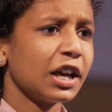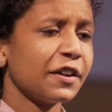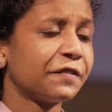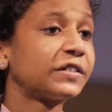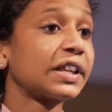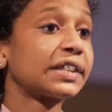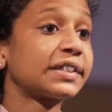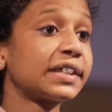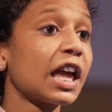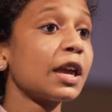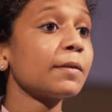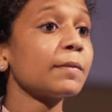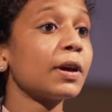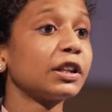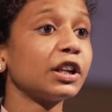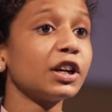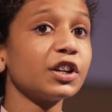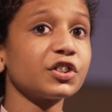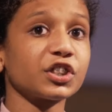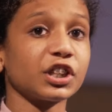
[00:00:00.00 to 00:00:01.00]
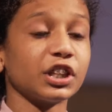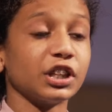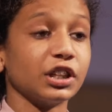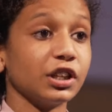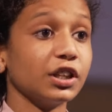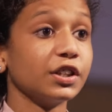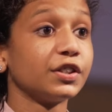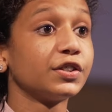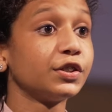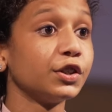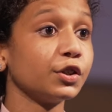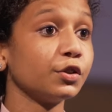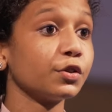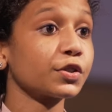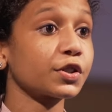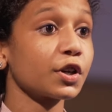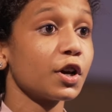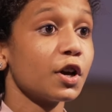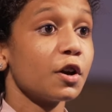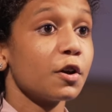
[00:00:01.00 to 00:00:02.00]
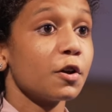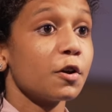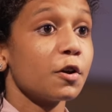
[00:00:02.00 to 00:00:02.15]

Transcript: if the same energy is used